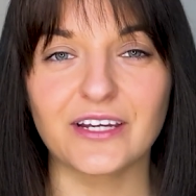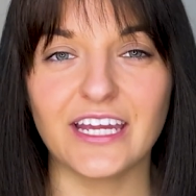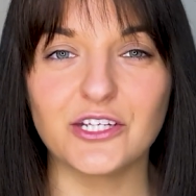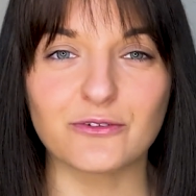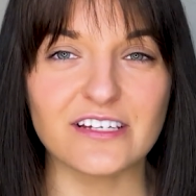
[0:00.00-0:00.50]

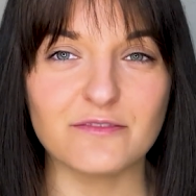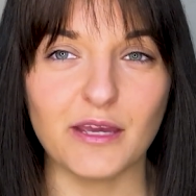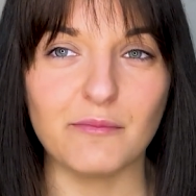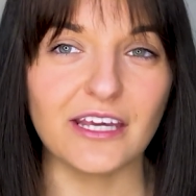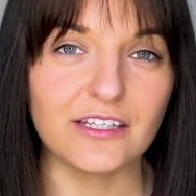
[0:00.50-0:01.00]
Can Your
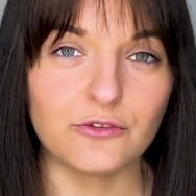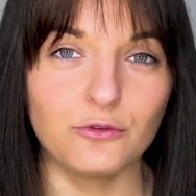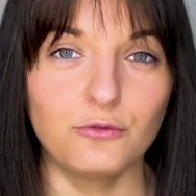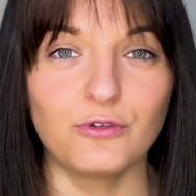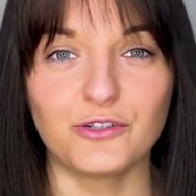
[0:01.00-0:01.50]
Resume Make It
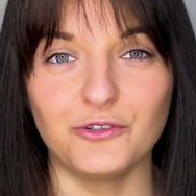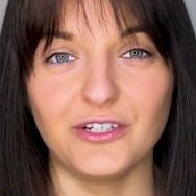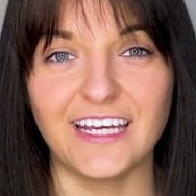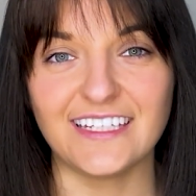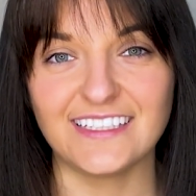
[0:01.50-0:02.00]
Through
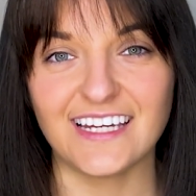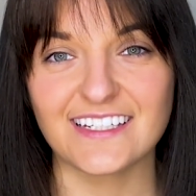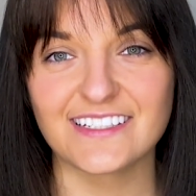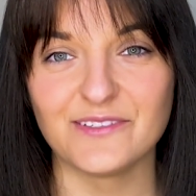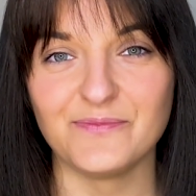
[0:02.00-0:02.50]
Recruiting ATS?